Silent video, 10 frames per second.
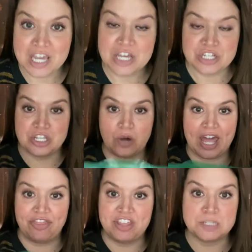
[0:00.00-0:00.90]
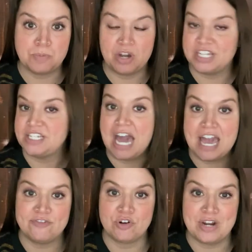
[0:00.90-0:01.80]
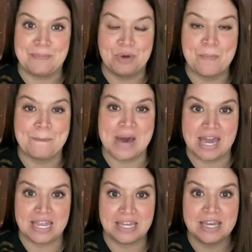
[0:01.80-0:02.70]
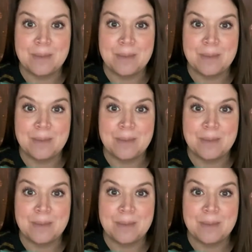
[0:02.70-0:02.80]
So at this point, I've already put my